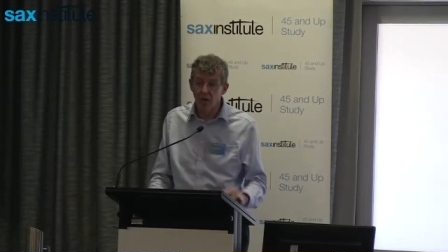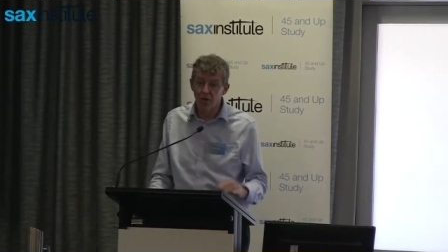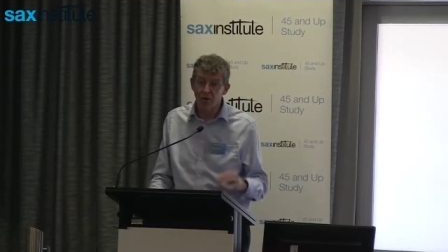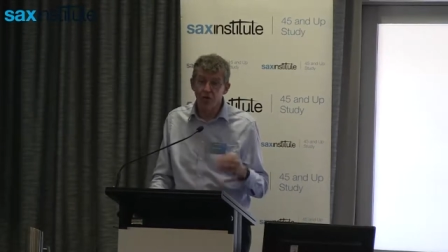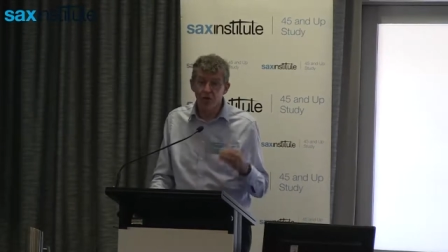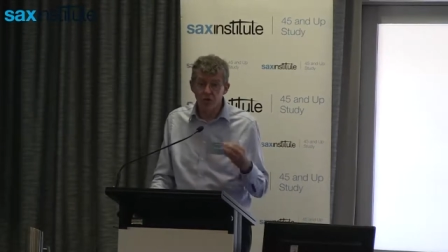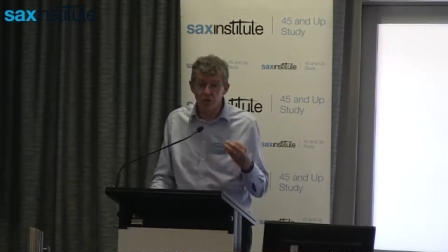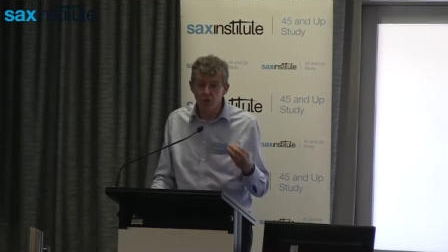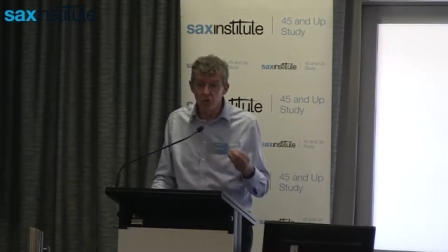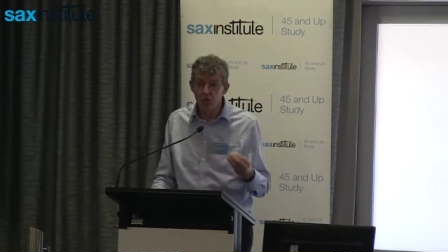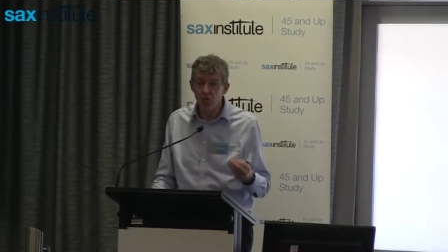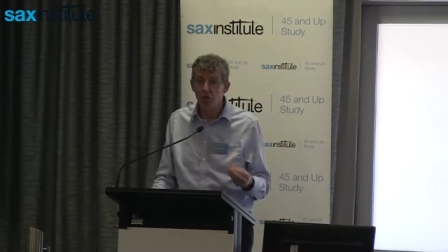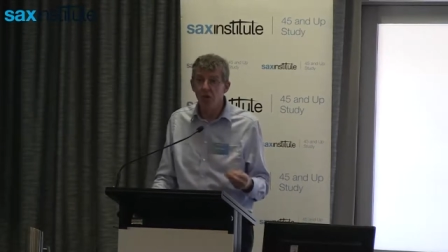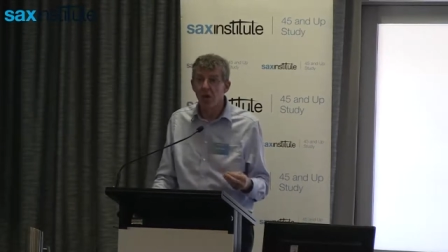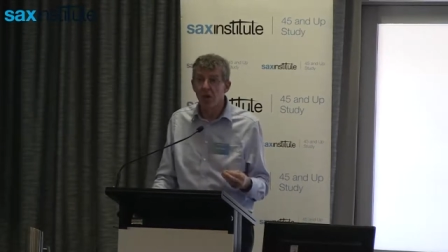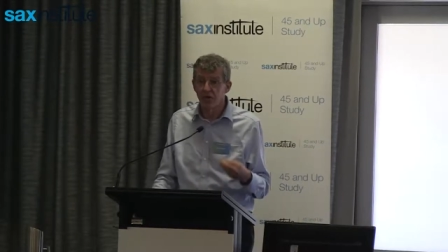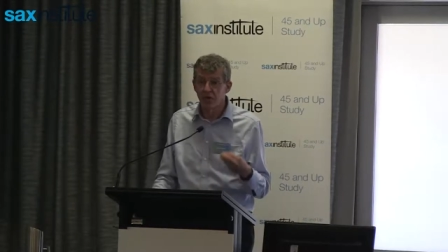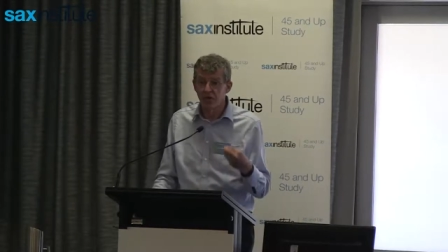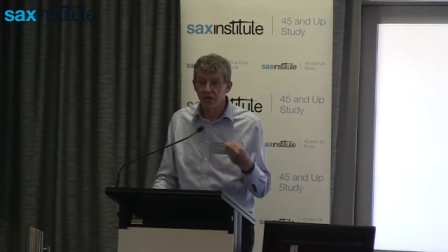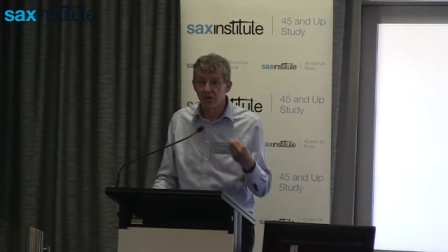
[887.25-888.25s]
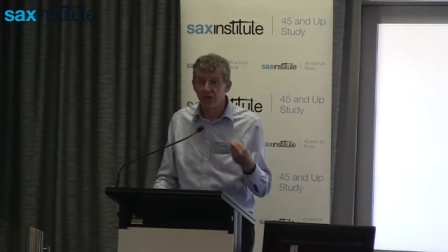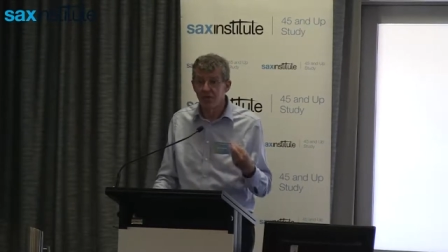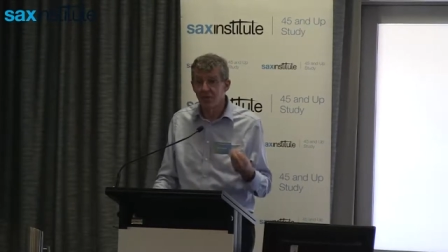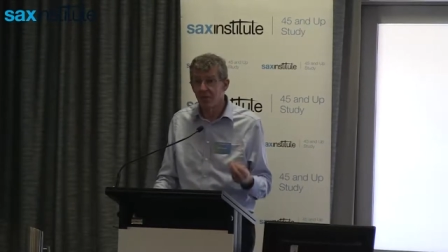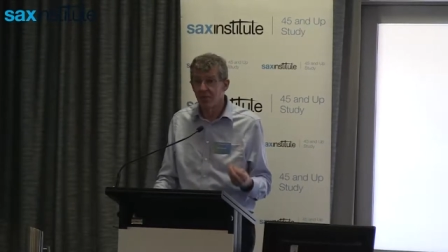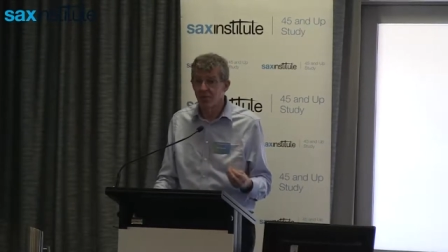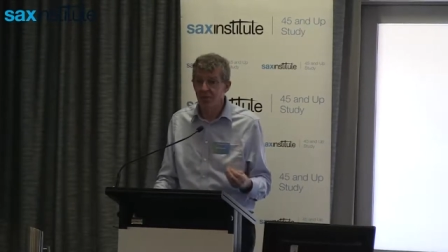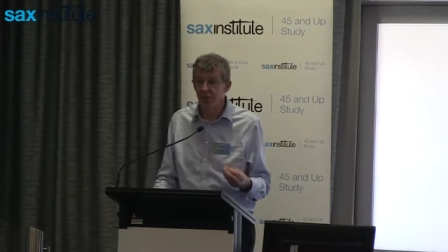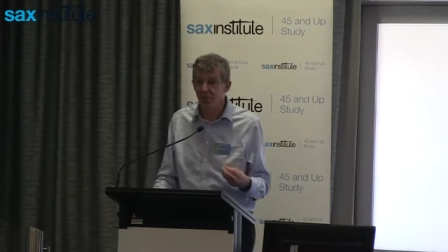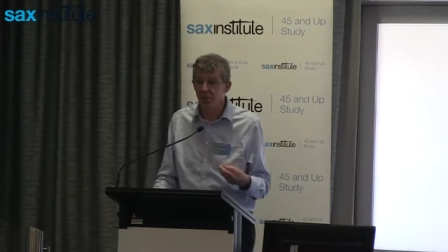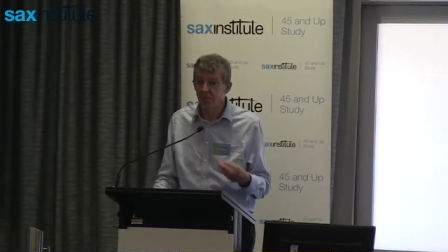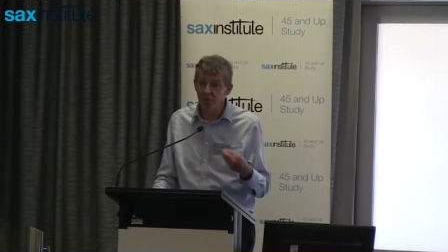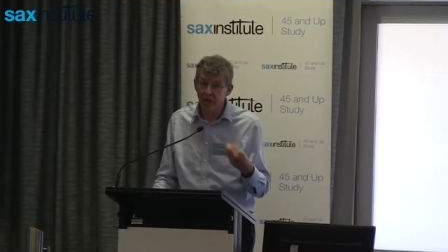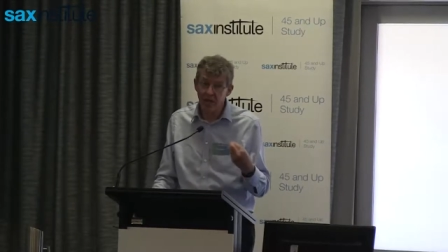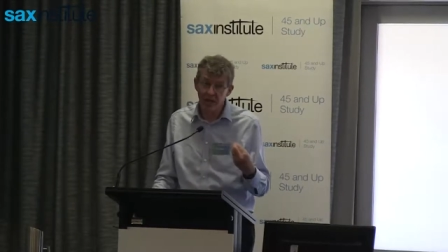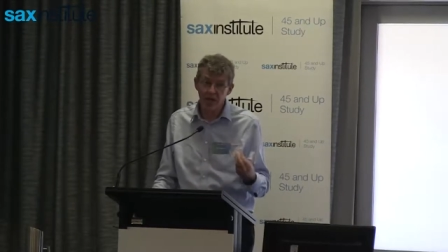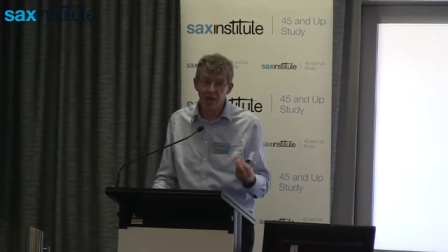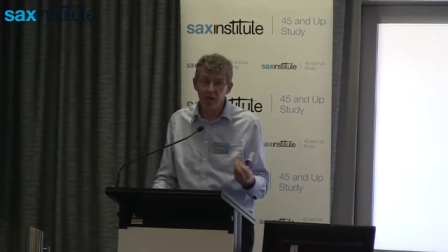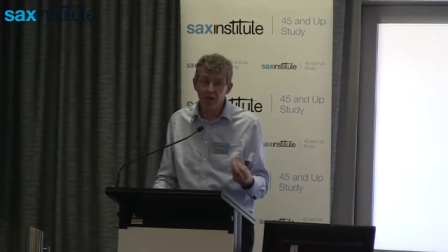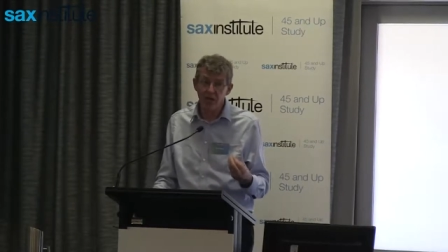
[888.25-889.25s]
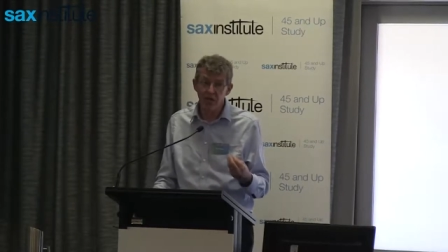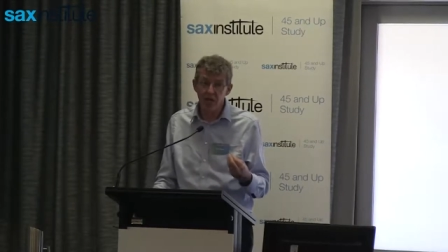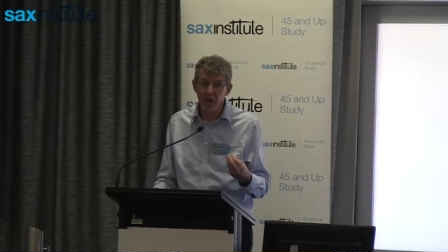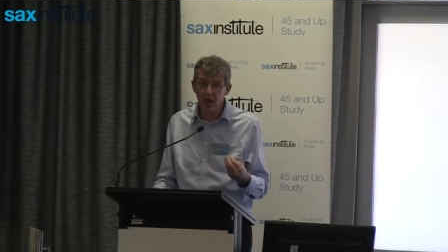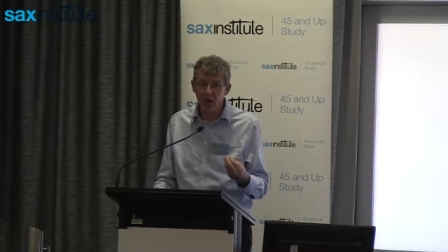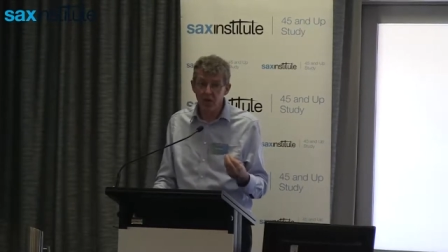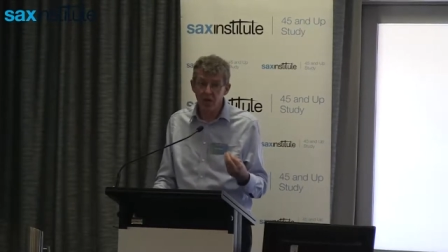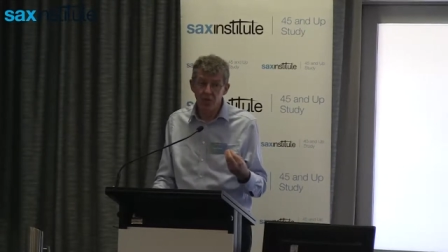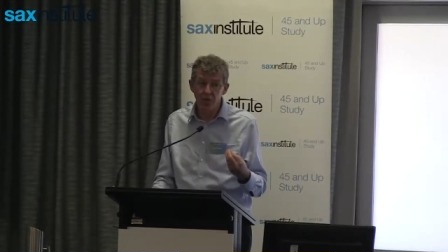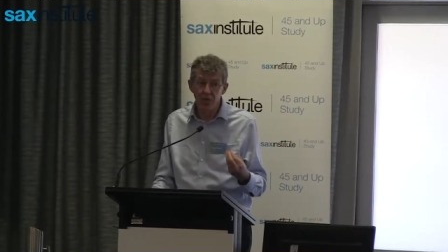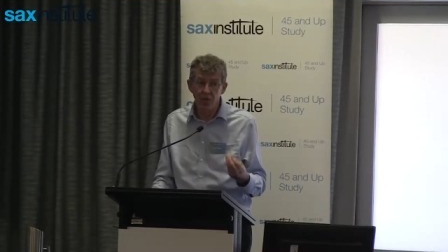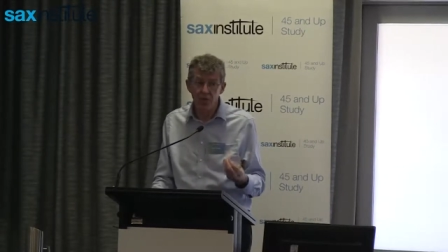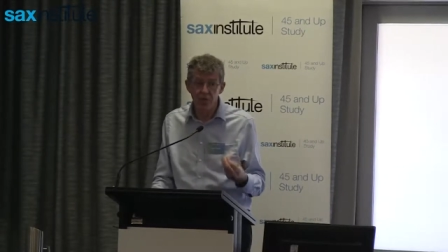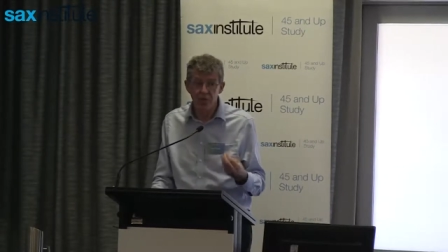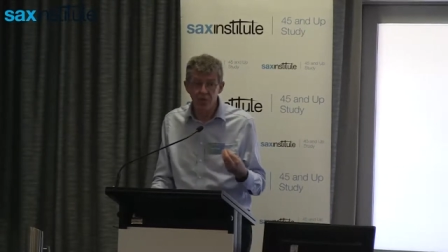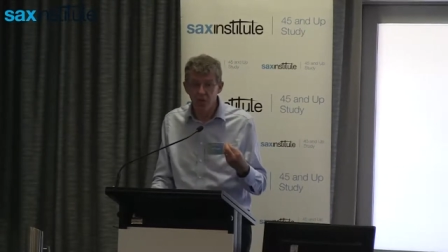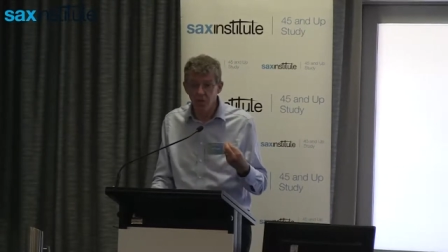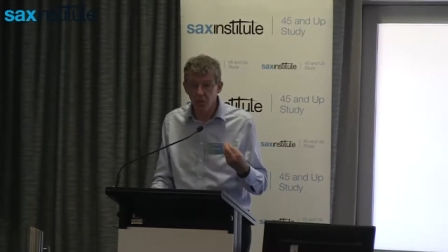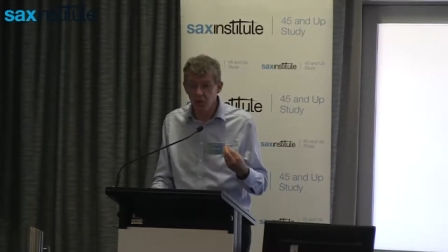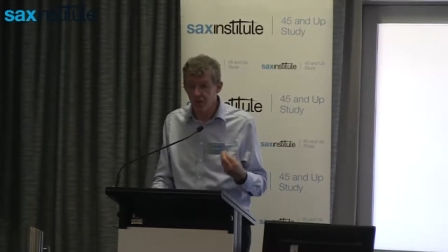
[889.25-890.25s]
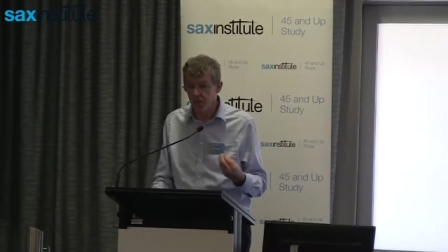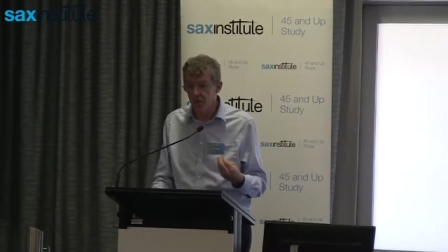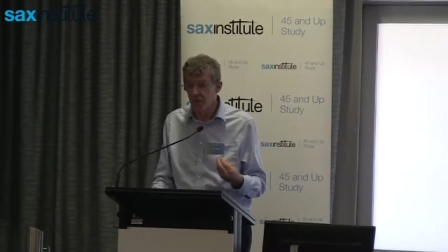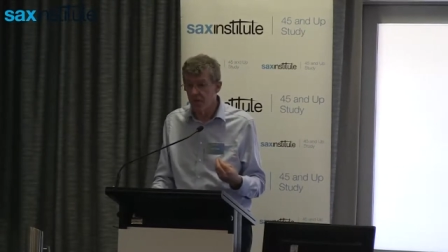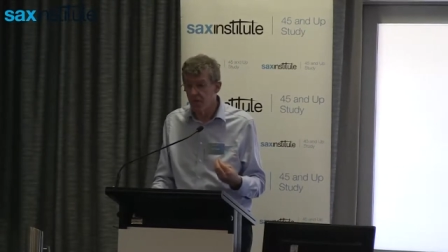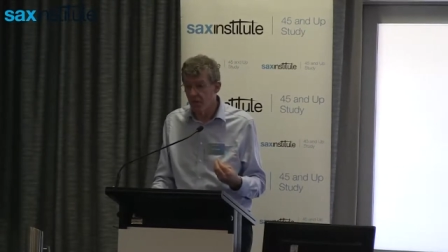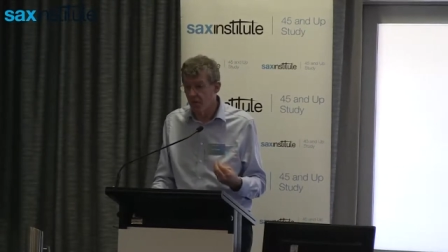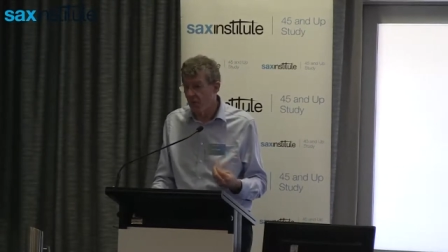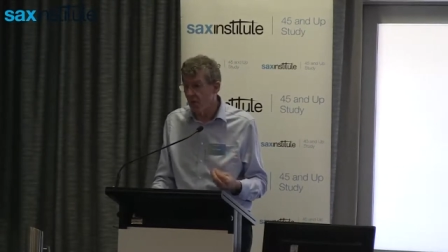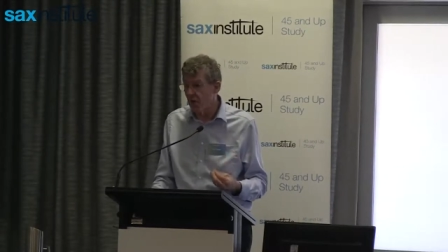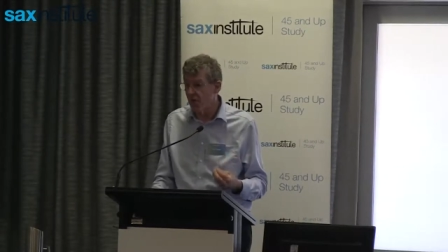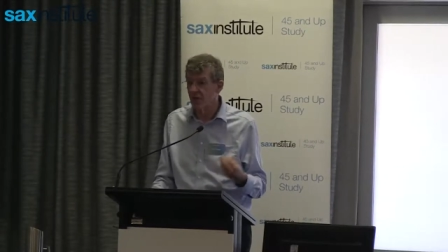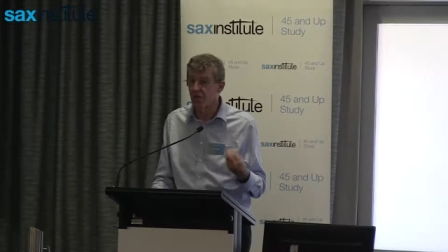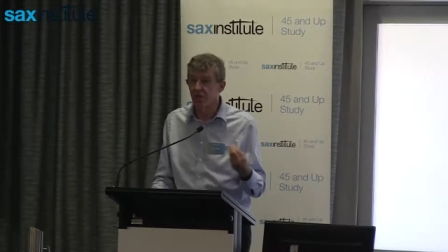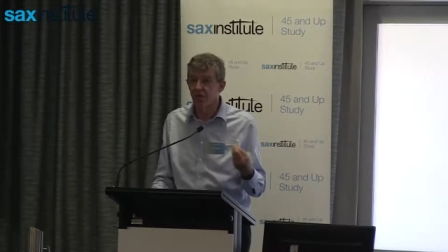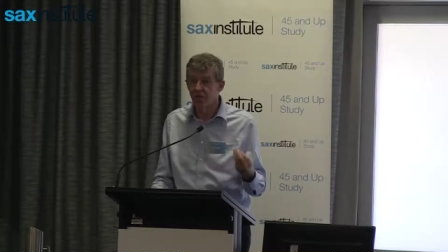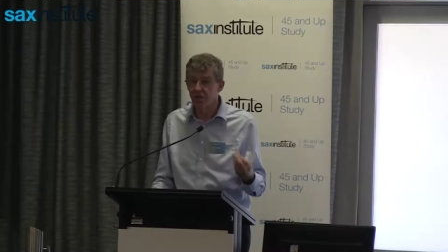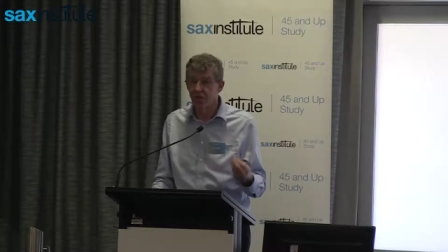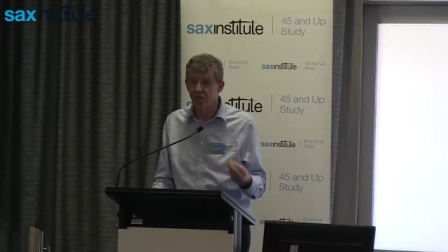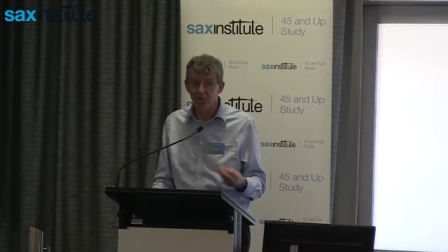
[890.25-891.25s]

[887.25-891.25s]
a true GDP of less than 300 US dollars a year once you,